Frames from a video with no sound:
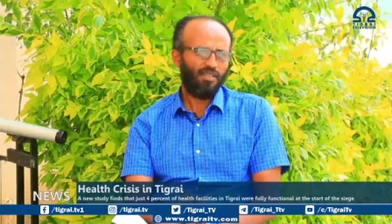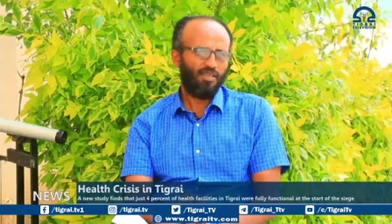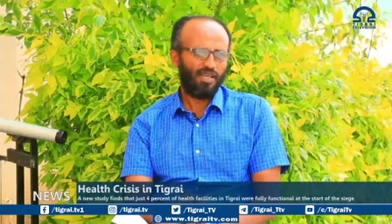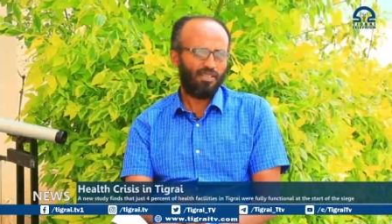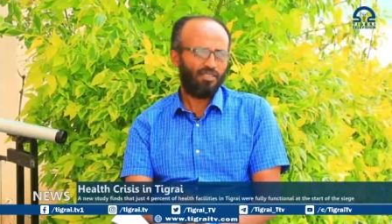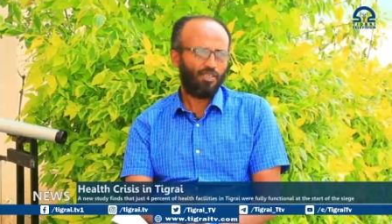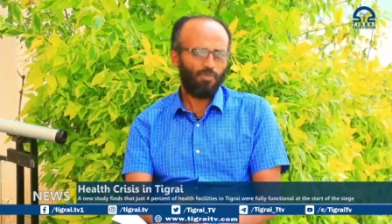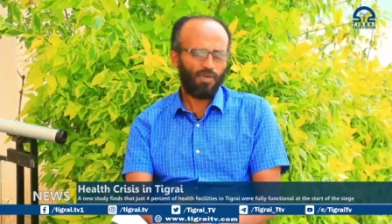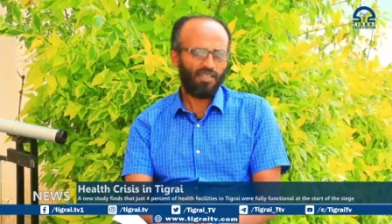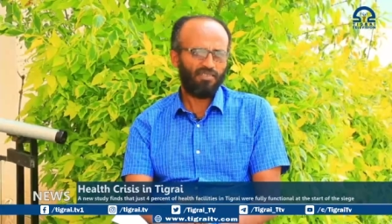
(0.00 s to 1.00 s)
and
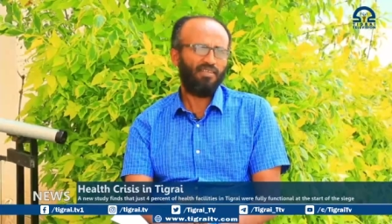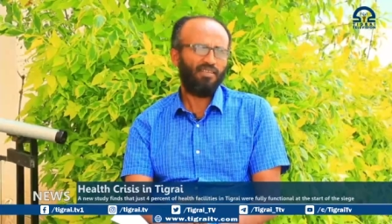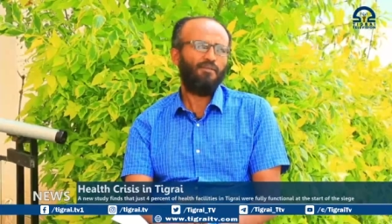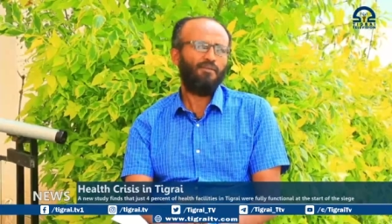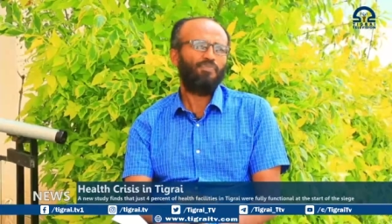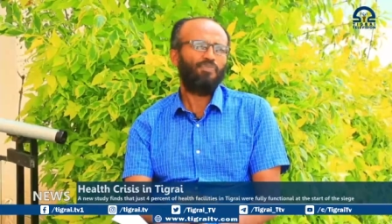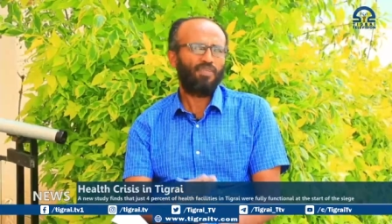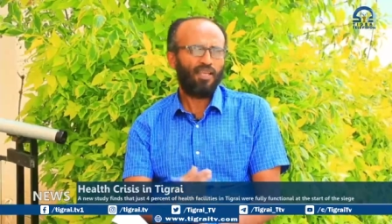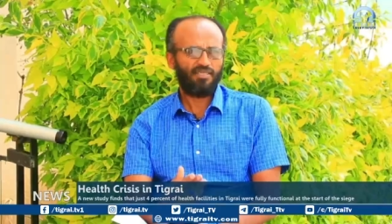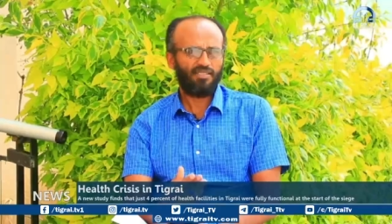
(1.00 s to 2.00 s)
humanity,
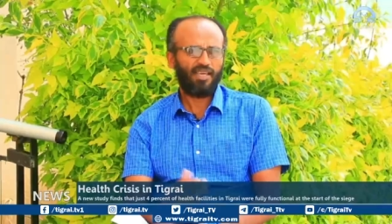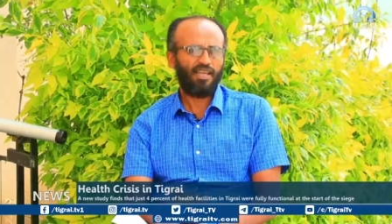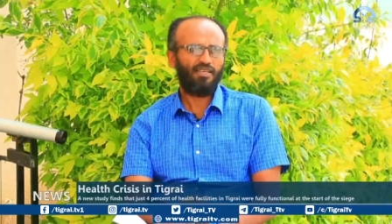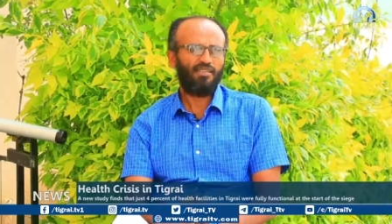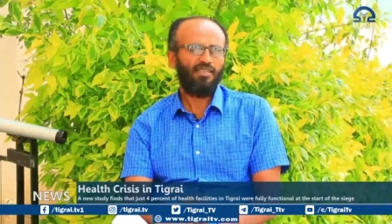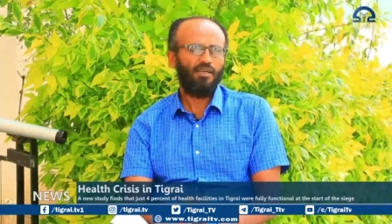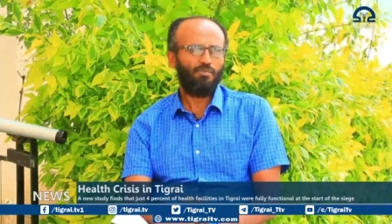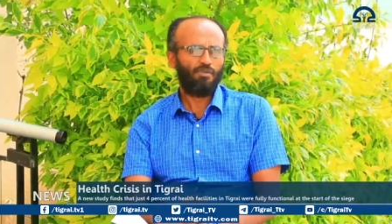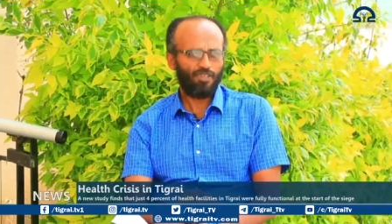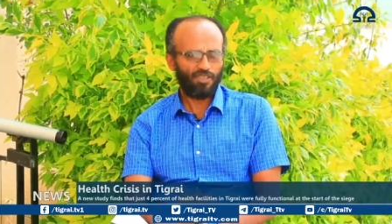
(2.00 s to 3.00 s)
healthcare,
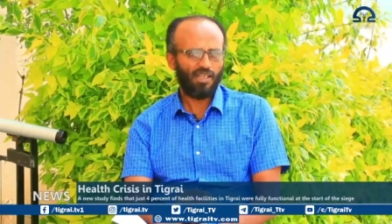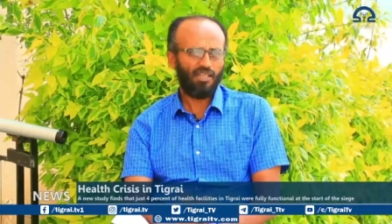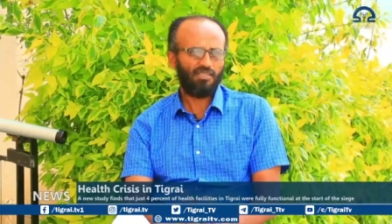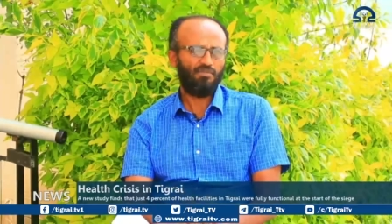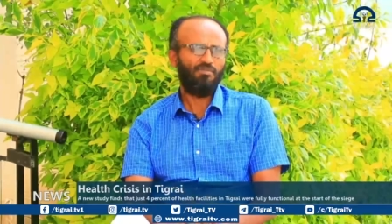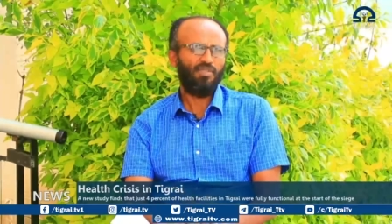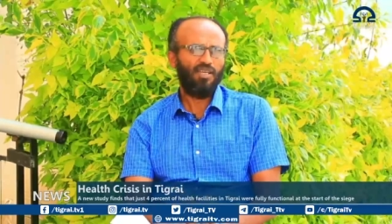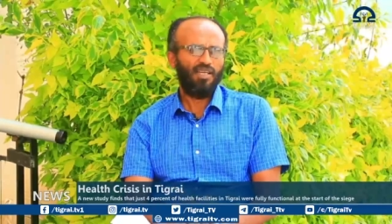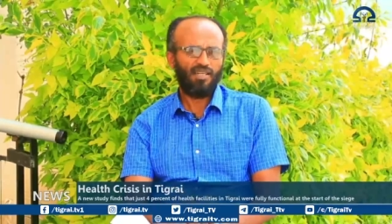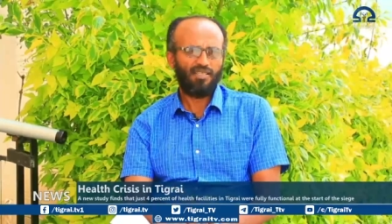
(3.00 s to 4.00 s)
professionalism,
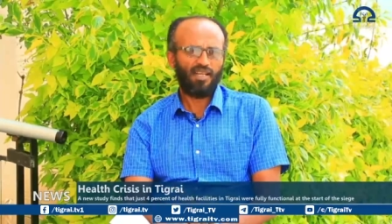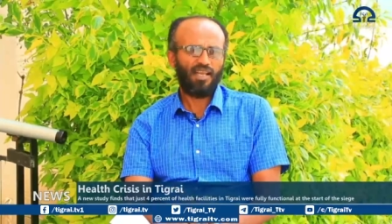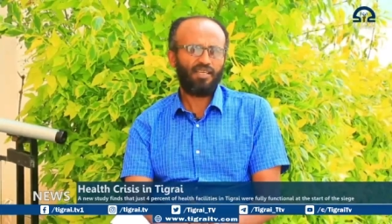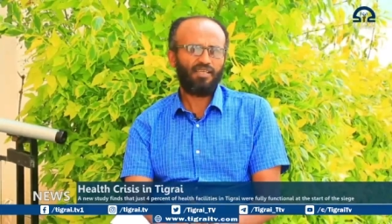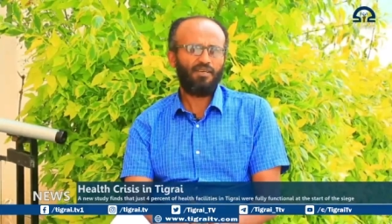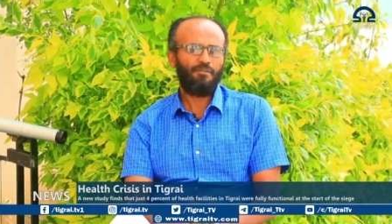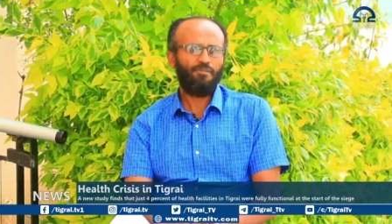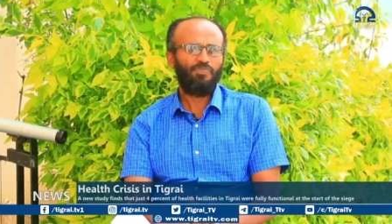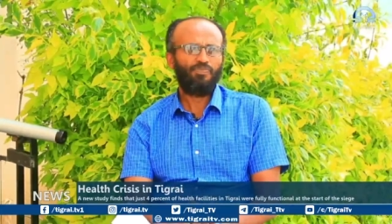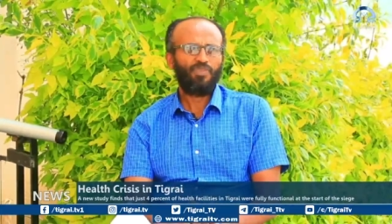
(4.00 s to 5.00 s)
and the like.
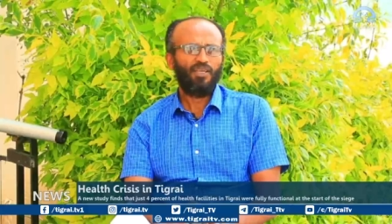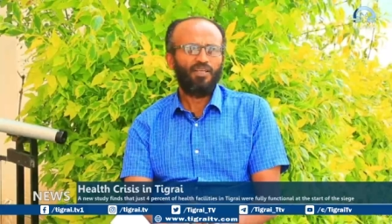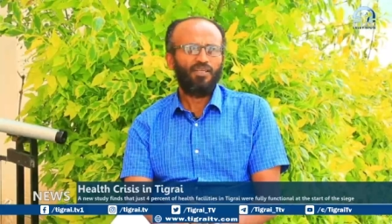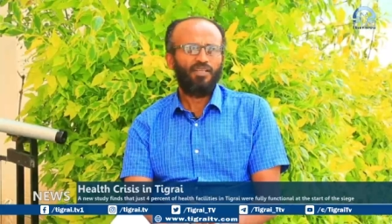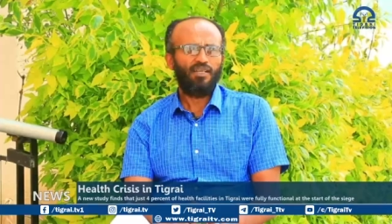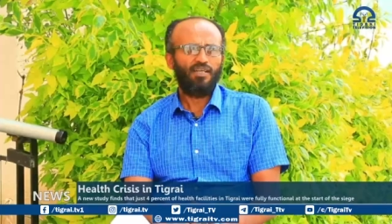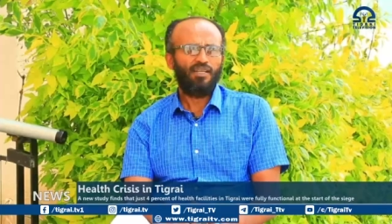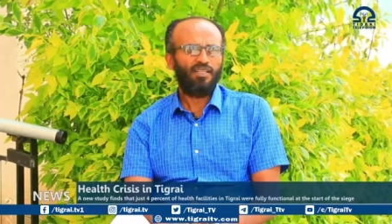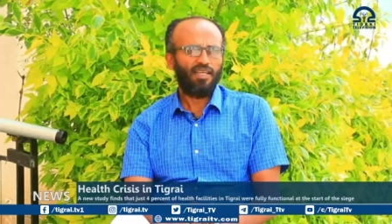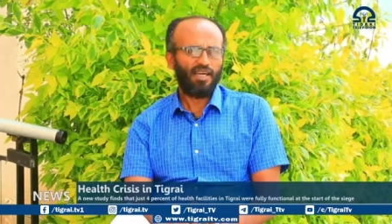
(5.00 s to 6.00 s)

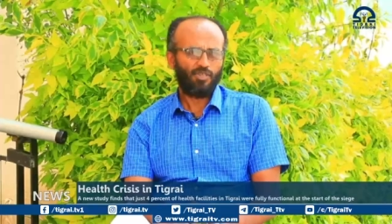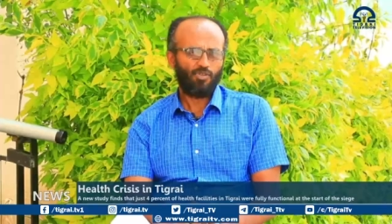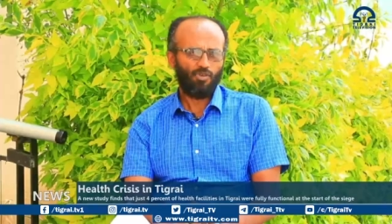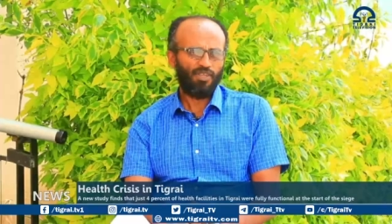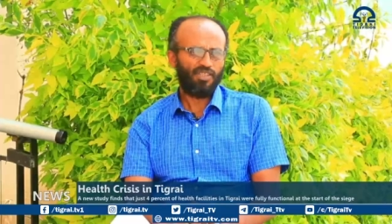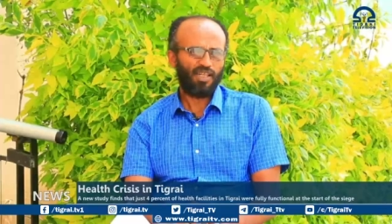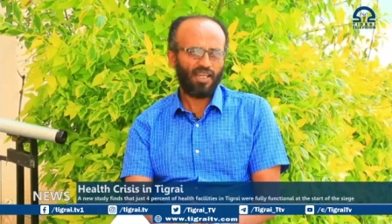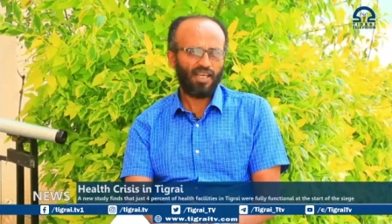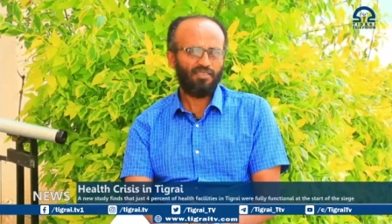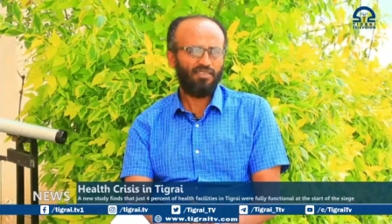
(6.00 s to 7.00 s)
Uh, they are so much
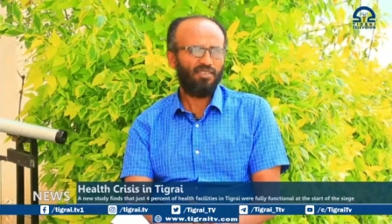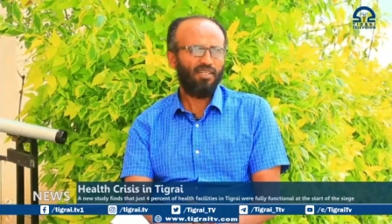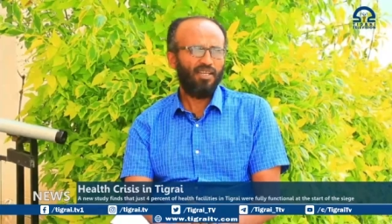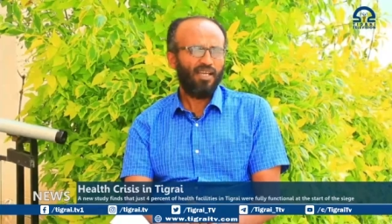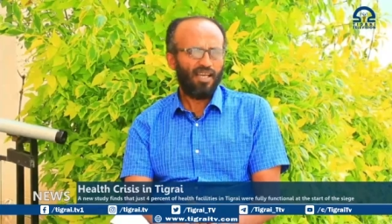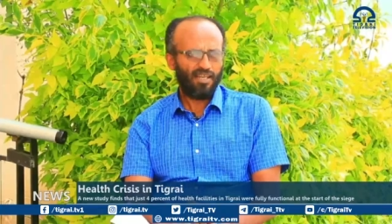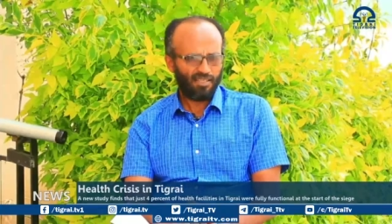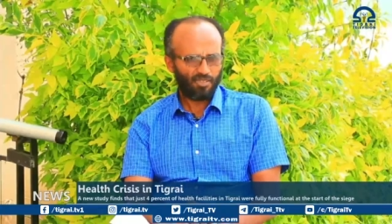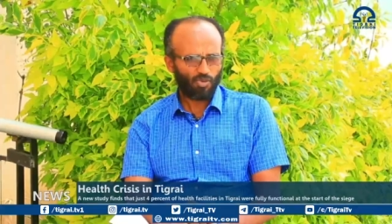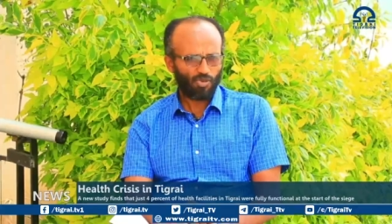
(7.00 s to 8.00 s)
neglected and it
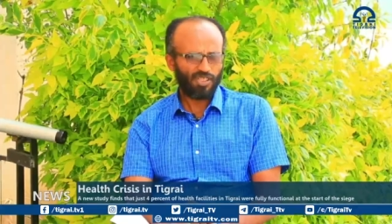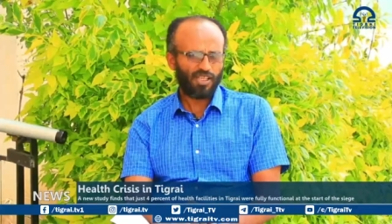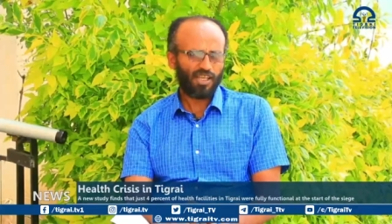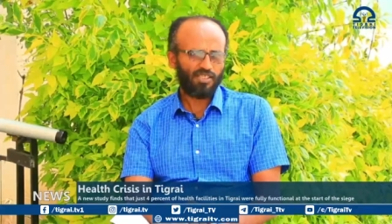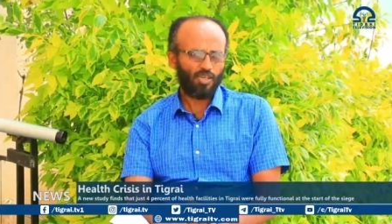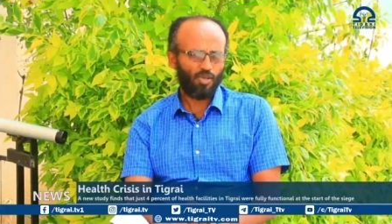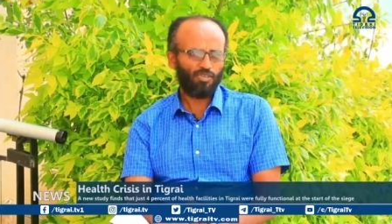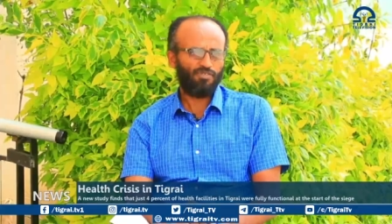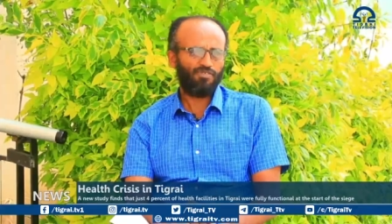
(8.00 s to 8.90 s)
is costing us a lot of